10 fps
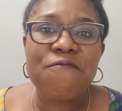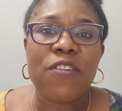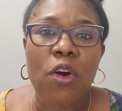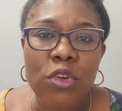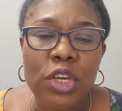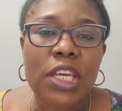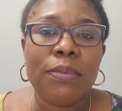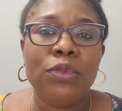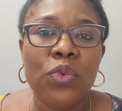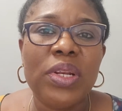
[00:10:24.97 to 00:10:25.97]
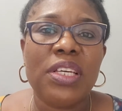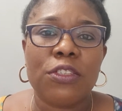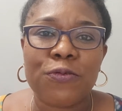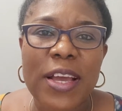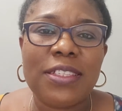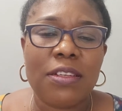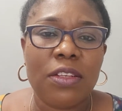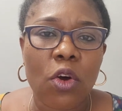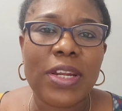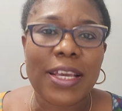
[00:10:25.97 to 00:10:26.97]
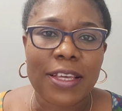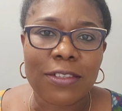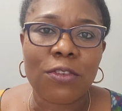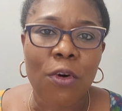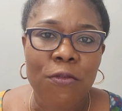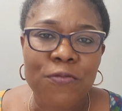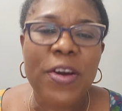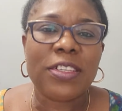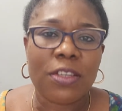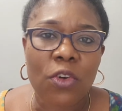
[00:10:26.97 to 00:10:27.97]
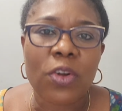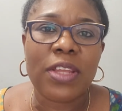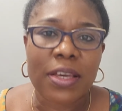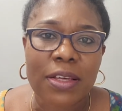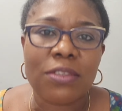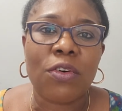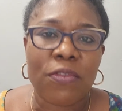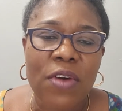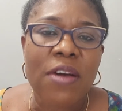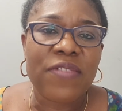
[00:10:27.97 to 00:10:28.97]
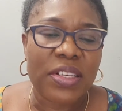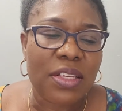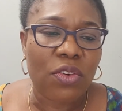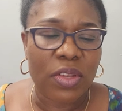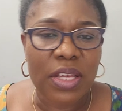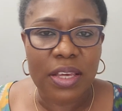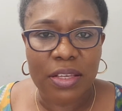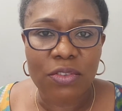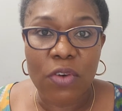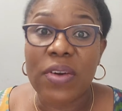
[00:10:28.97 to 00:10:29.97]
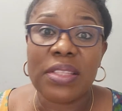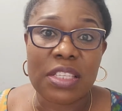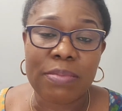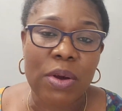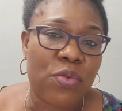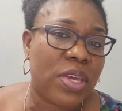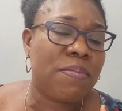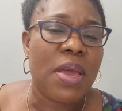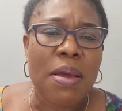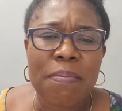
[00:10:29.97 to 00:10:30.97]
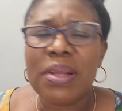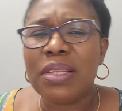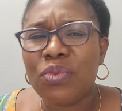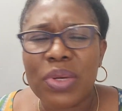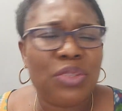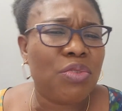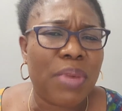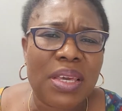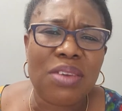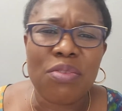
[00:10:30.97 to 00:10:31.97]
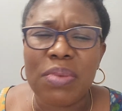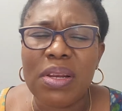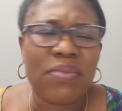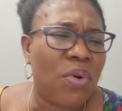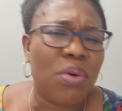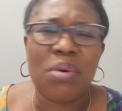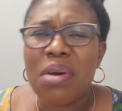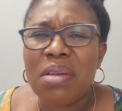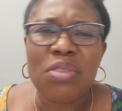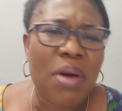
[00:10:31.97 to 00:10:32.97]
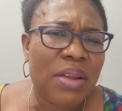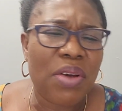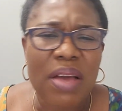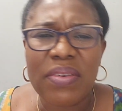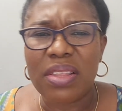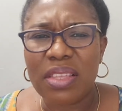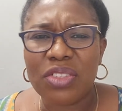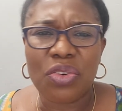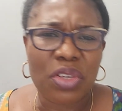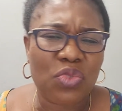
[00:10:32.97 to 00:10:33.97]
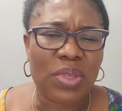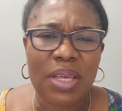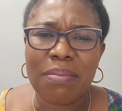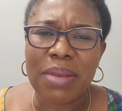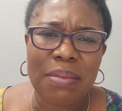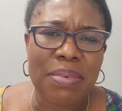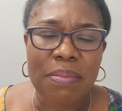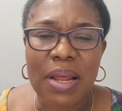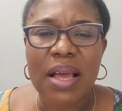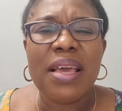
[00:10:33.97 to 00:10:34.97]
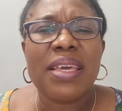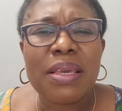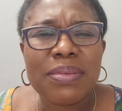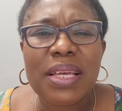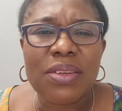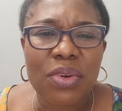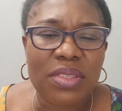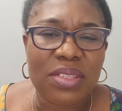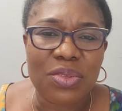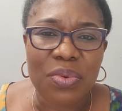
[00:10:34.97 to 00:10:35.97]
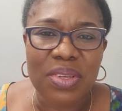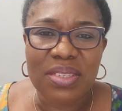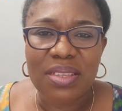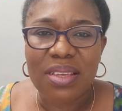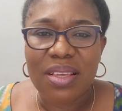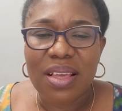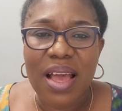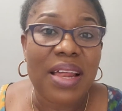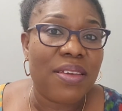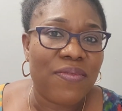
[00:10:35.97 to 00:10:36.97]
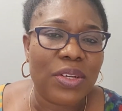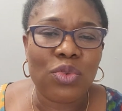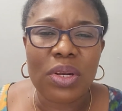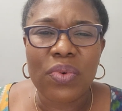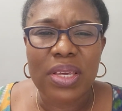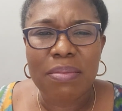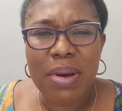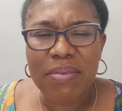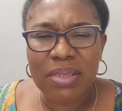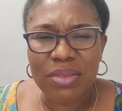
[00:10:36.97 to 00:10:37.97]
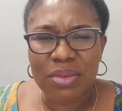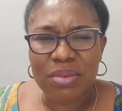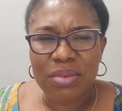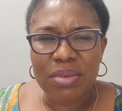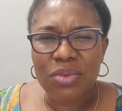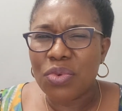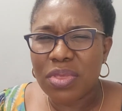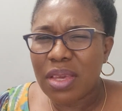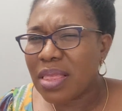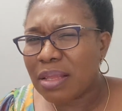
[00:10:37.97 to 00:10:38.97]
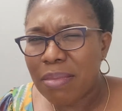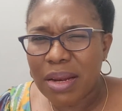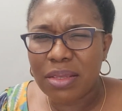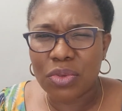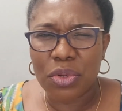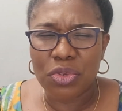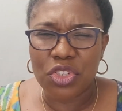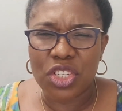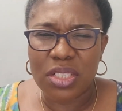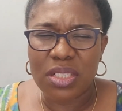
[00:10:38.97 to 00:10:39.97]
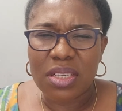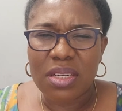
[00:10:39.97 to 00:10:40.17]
all you keep doing is fighting other girls off, fighting other girls off, fighting other girls off, and this man will keep pleading with you, making you believe, oh, no, I don't have anything serious with them, blah, blah, blah. Keep telling you all these stories. And eventually when he marries you, you think that man is going to change.